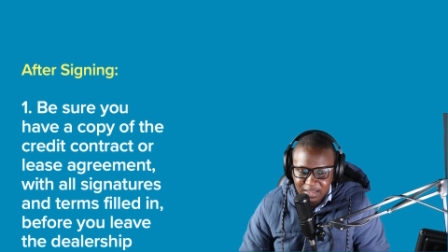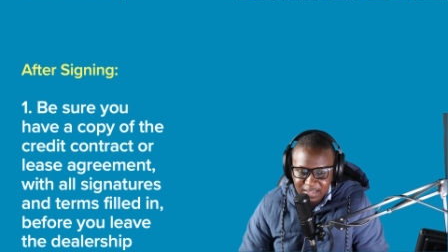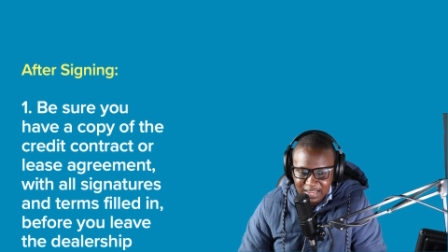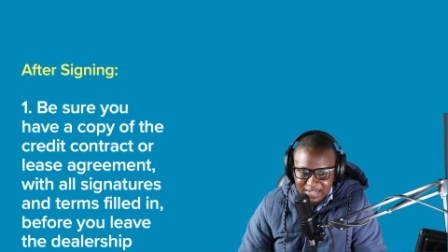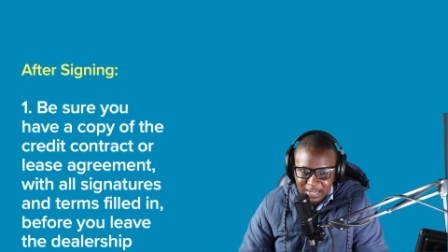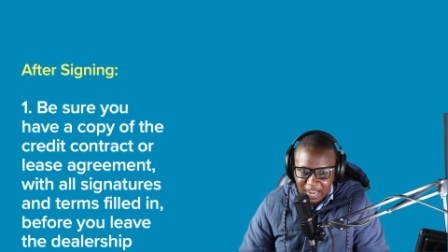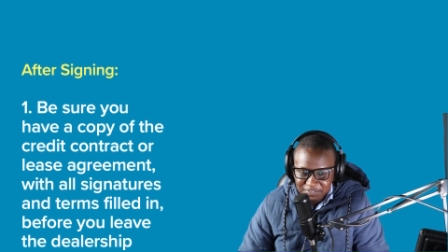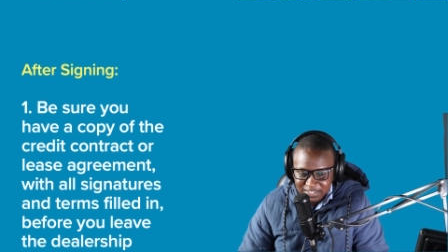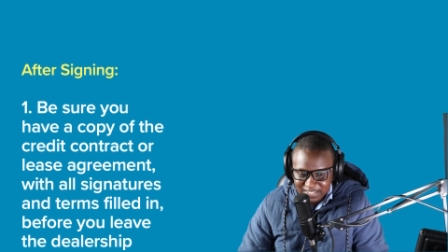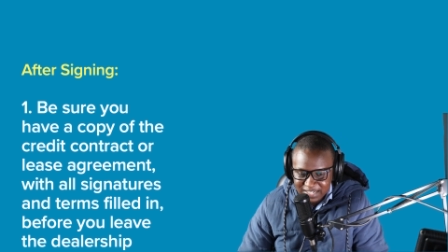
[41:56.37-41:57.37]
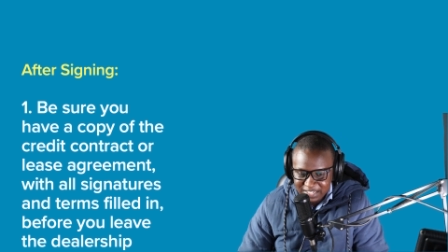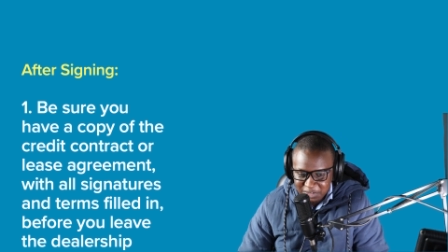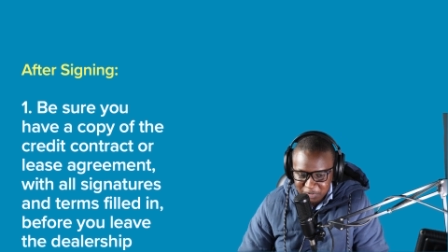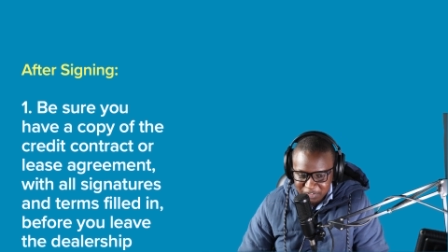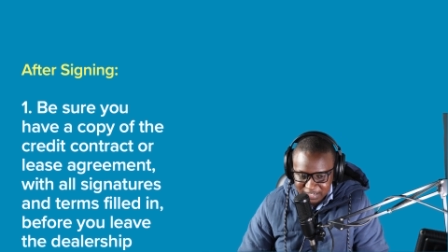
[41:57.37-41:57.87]
And then after signing a
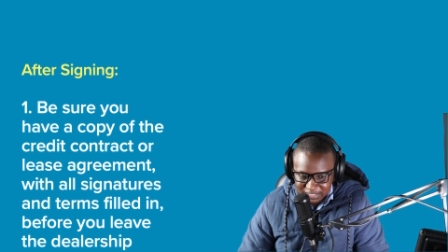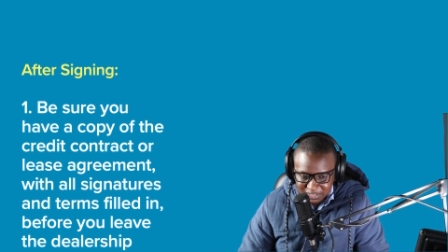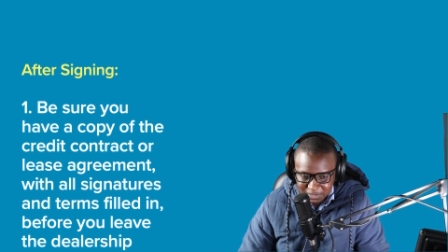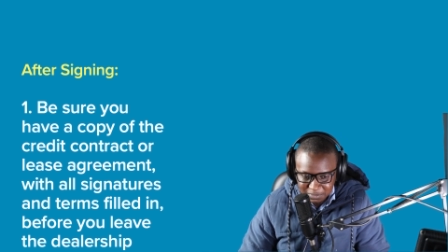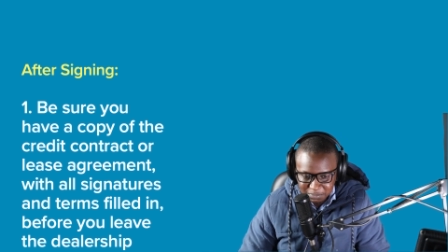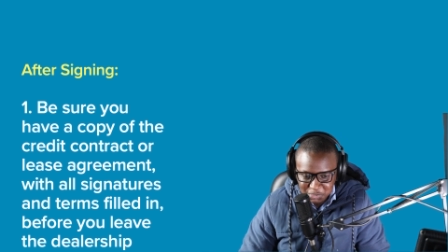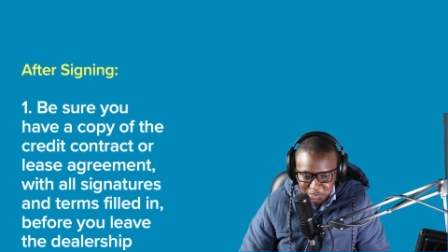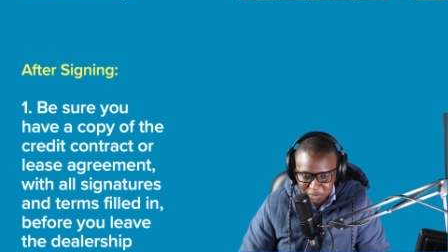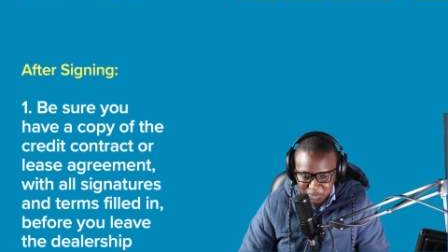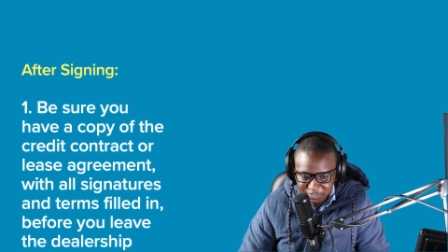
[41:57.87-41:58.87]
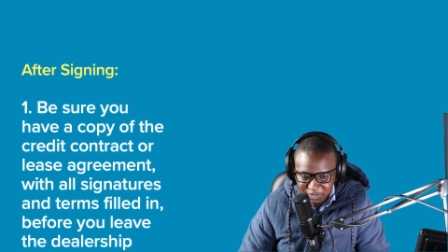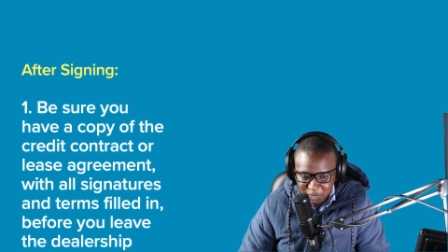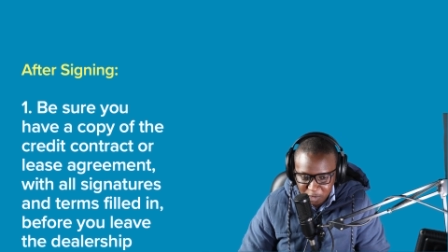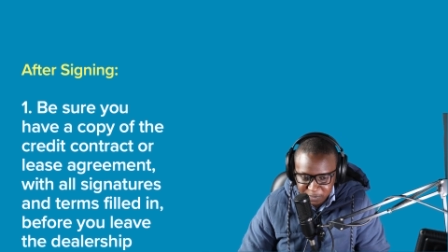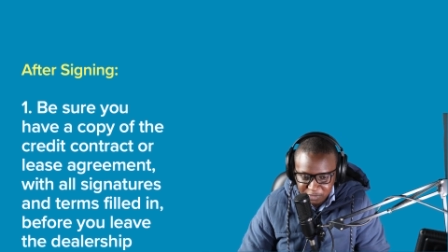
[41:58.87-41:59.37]
contract, be sure you have a
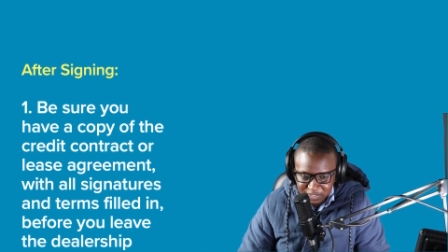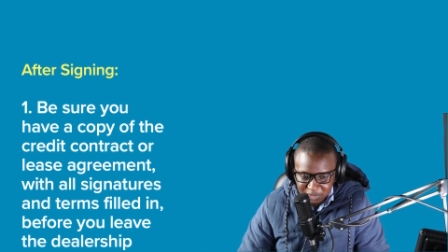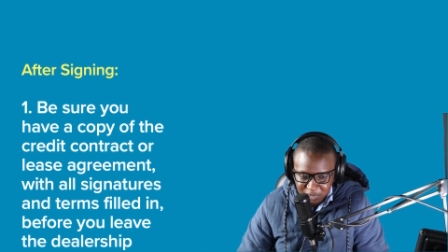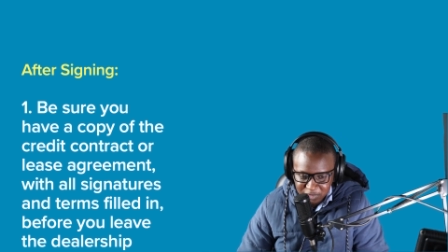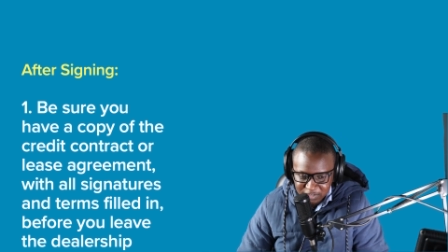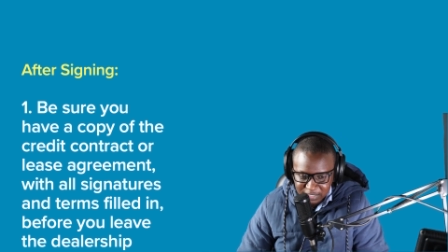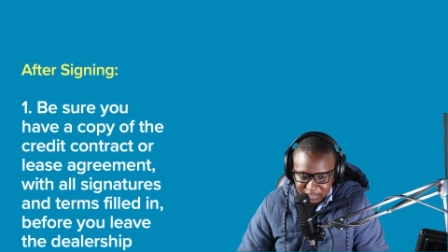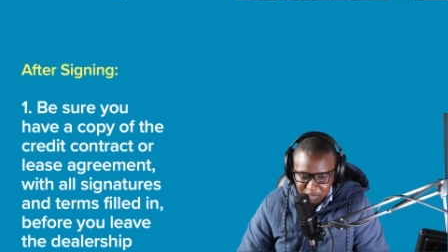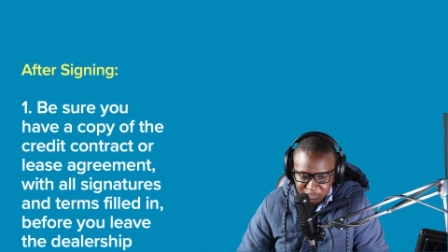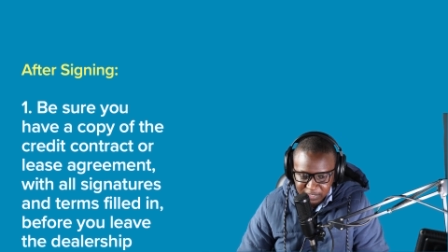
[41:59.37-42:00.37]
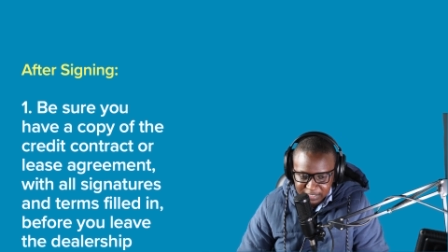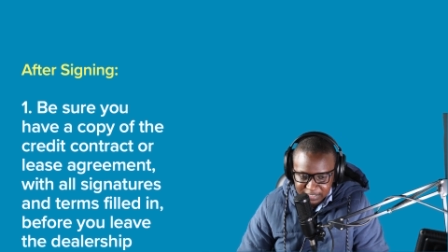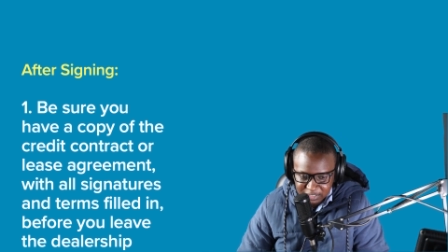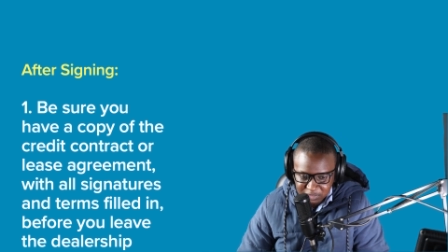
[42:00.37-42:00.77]
copy of the contract, of the credit